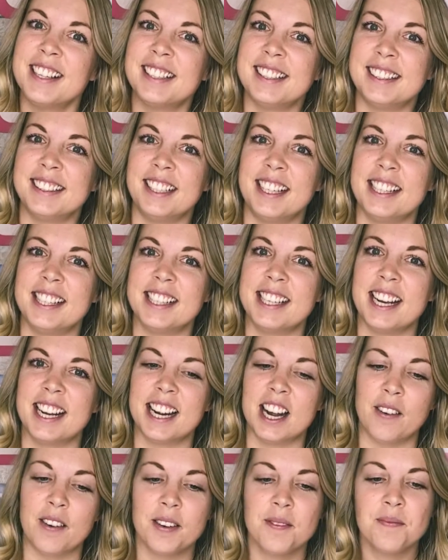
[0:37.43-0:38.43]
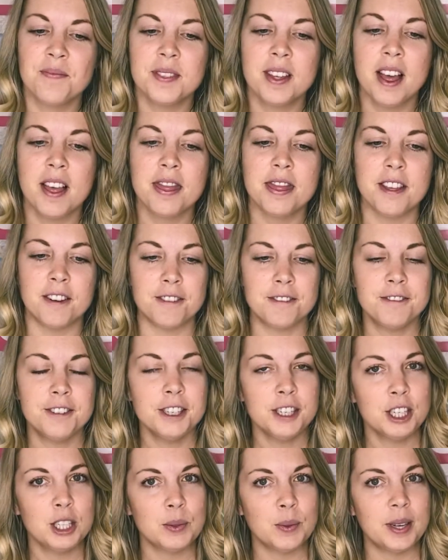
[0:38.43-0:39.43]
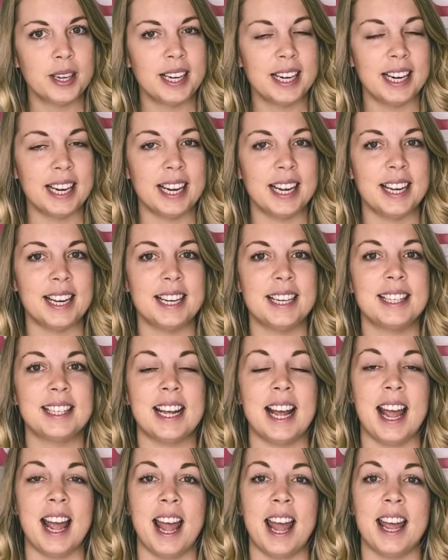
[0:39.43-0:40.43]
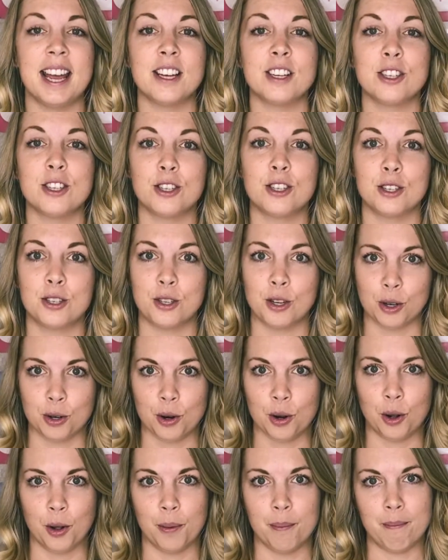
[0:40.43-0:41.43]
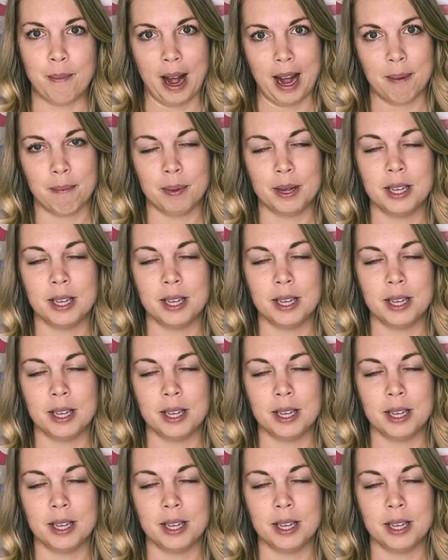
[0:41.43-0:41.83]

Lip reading: let's get going. The first one is a circle map.